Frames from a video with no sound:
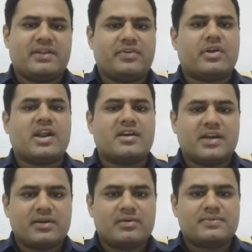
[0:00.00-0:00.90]
If you are
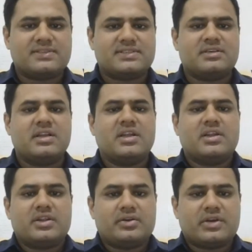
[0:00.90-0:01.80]
100 kilo person,
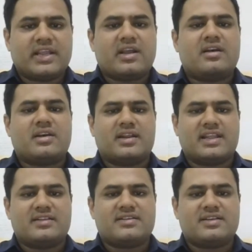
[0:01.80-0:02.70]
you take
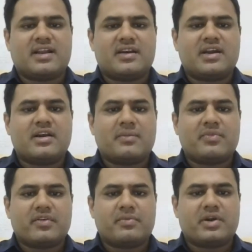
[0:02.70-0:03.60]
100
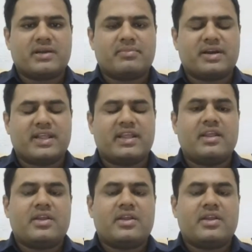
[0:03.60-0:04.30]
grams of protein per day.